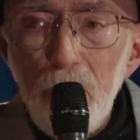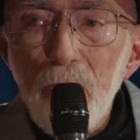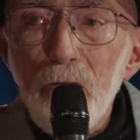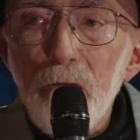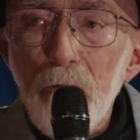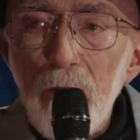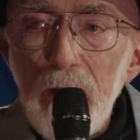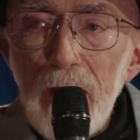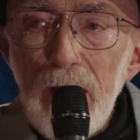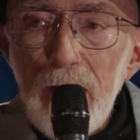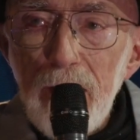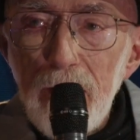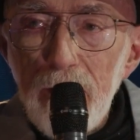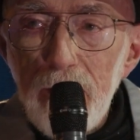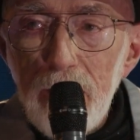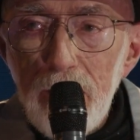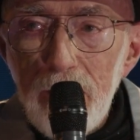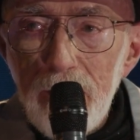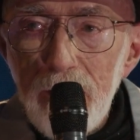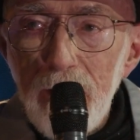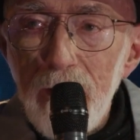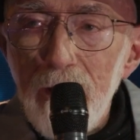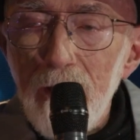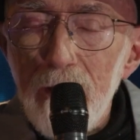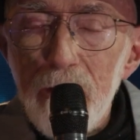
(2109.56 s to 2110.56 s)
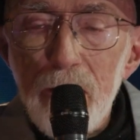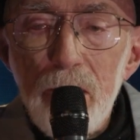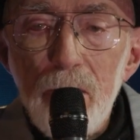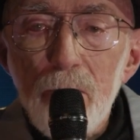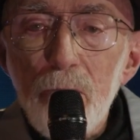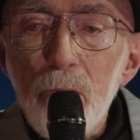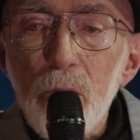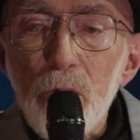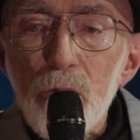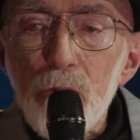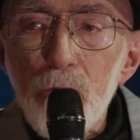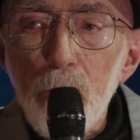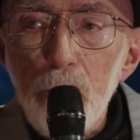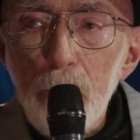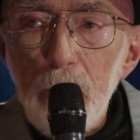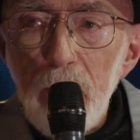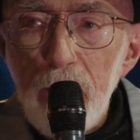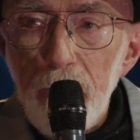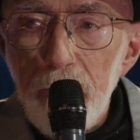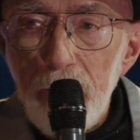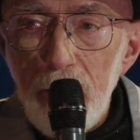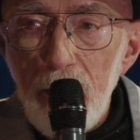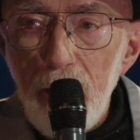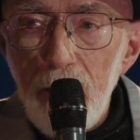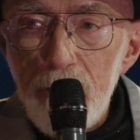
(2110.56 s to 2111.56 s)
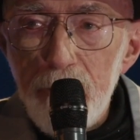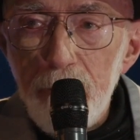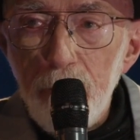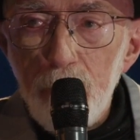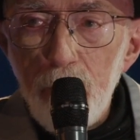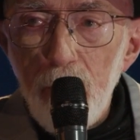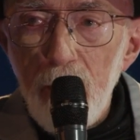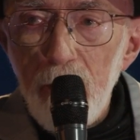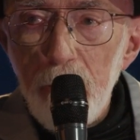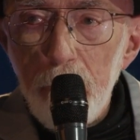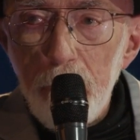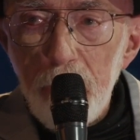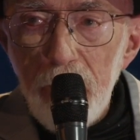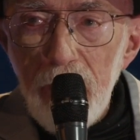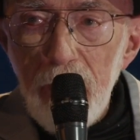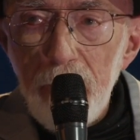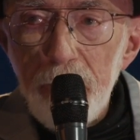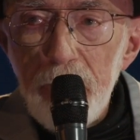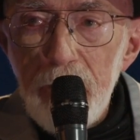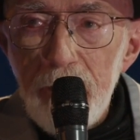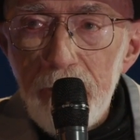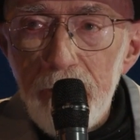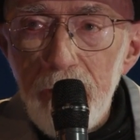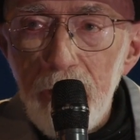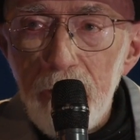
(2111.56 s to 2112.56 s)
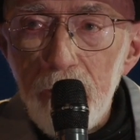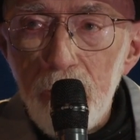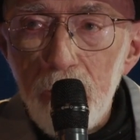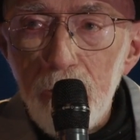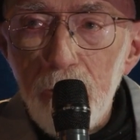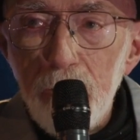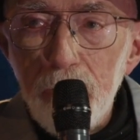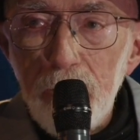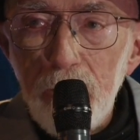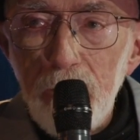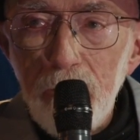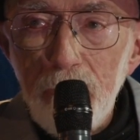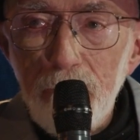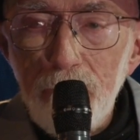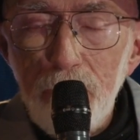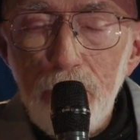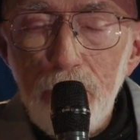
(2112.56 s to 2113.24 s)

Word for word: fail, and presumably the laws of quantum gravity take over.